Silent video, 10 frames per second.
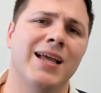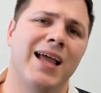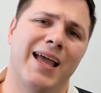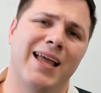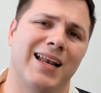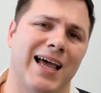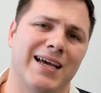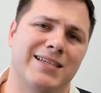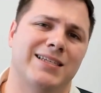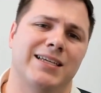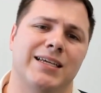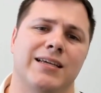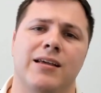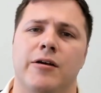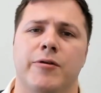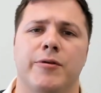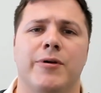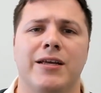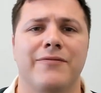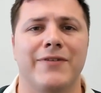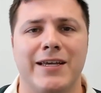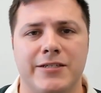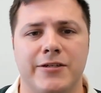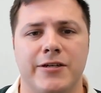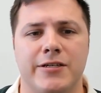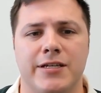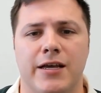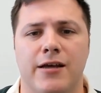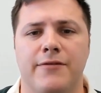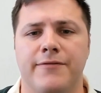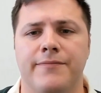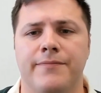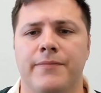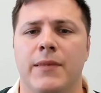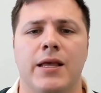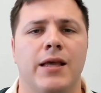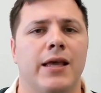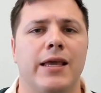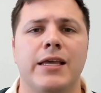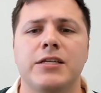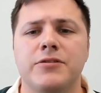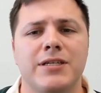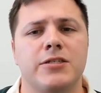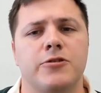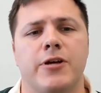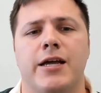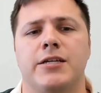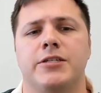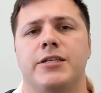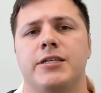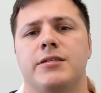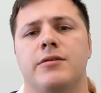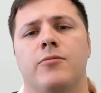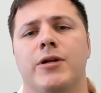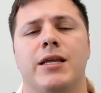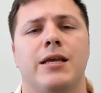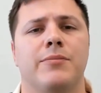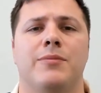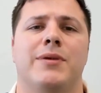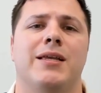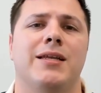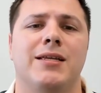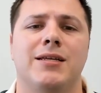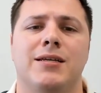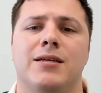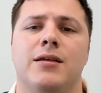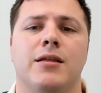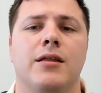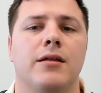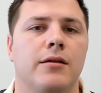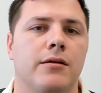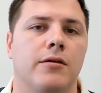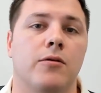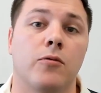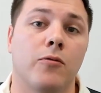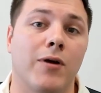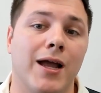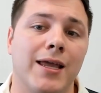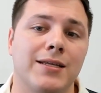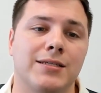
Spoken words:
And lastly, we want to invest in ourselves. Each of these strategies, when implemented right